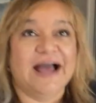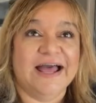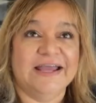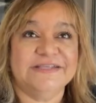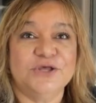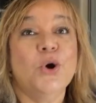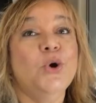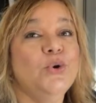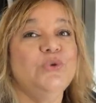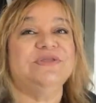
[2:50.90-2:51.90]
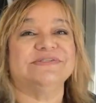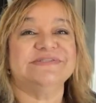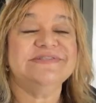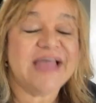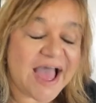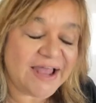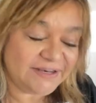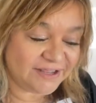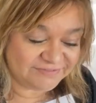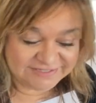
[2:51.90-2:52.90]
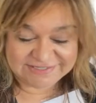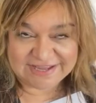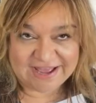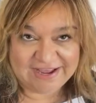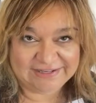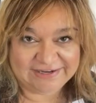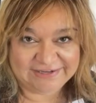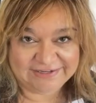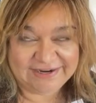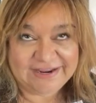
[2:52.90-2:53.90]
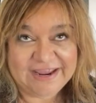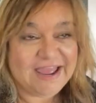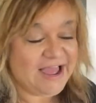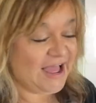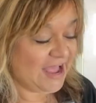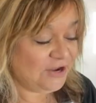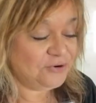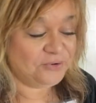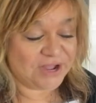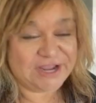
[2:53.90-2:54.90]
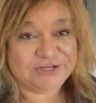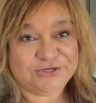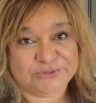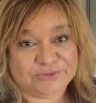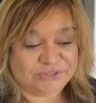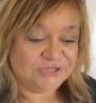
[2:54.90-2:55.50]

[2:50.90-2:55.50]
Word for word: guys? Who does not love this island? I know I do.